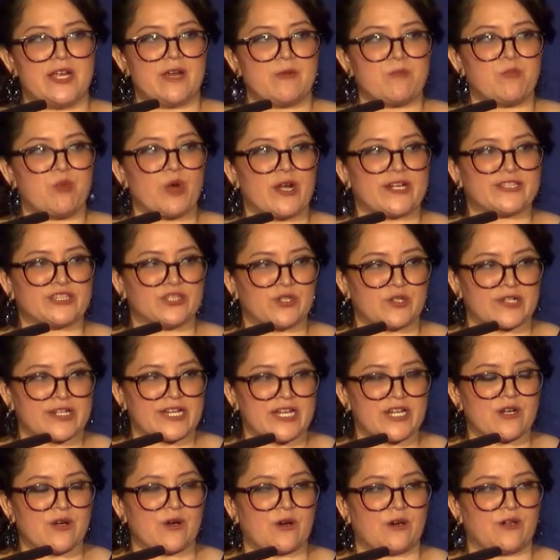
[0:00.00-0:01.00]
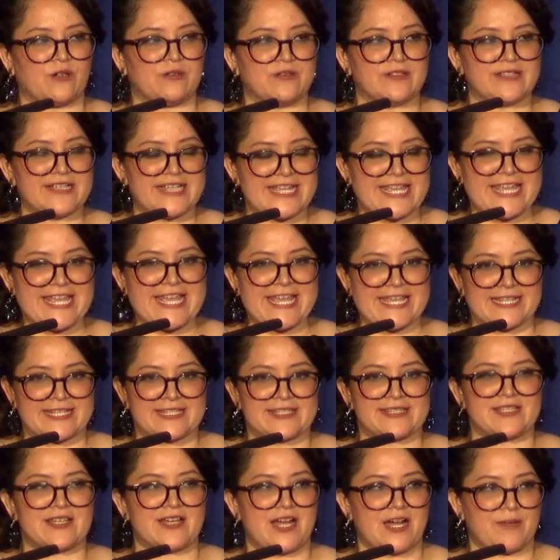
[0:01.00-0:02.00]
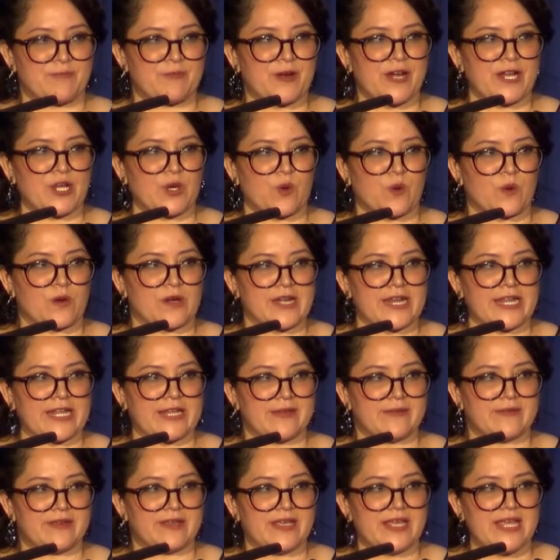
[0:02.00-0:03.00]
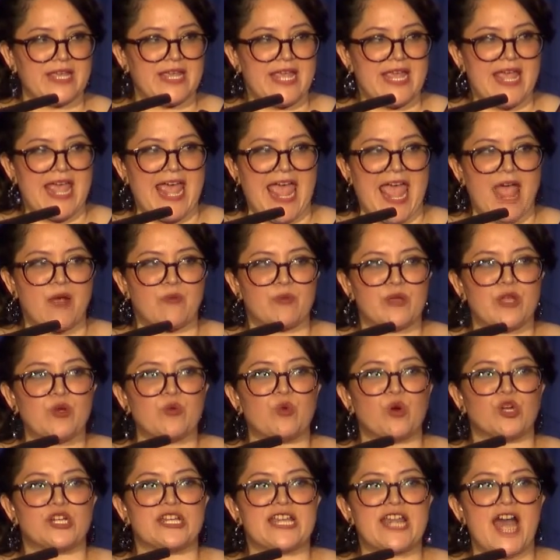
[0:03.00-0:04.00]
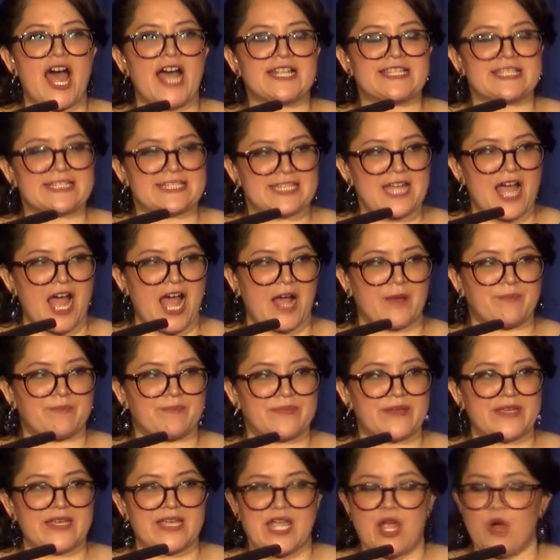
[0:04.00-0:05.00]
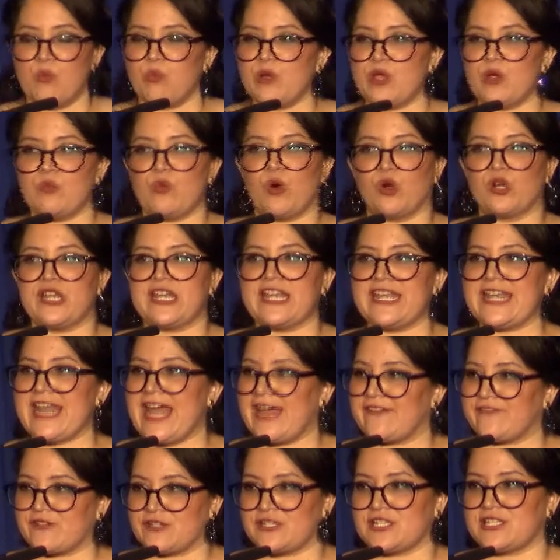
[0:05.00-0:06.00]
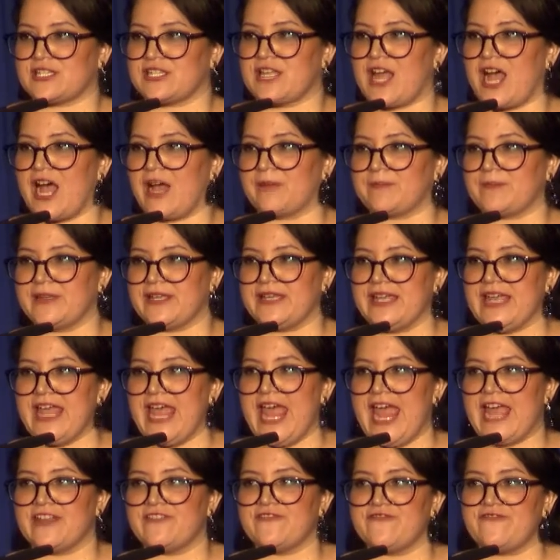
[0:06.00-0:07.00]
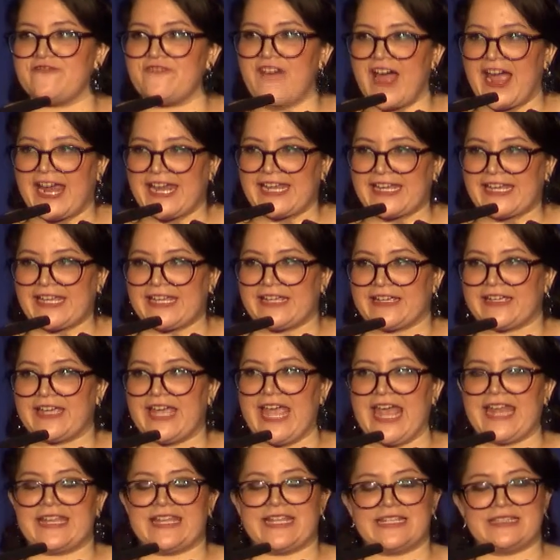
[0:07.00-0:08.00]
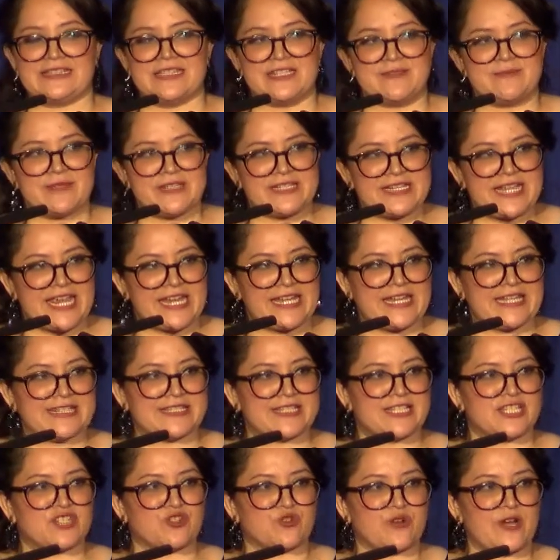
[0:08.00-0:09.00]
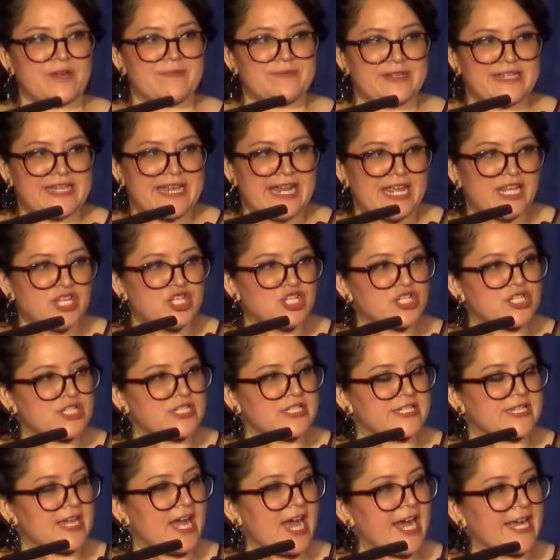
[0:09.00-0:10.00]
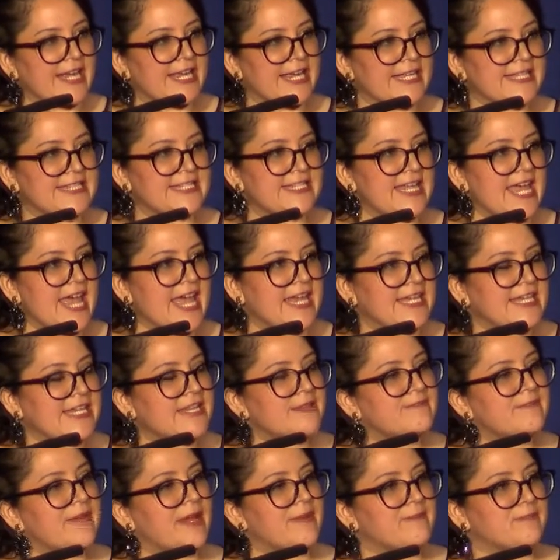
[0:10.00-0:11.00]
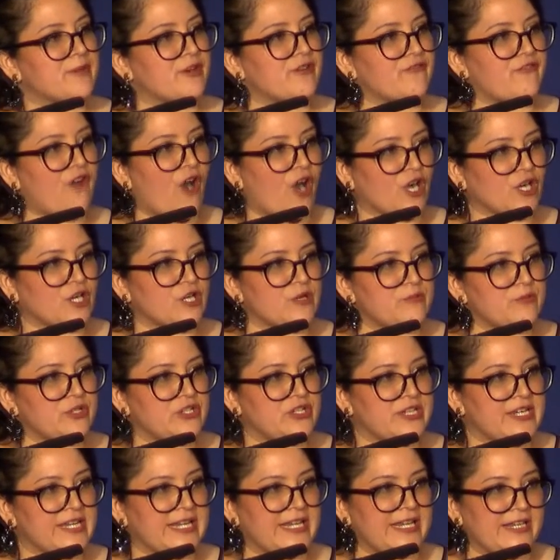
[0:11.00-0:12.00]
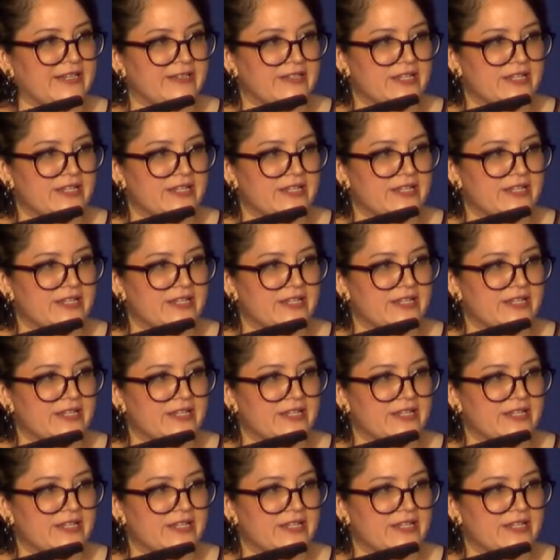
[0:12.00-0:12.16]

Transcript: Puerto Rico is a priority, and we will not stop, we will never stop in fighting and eliminating discrimination against any member of our community,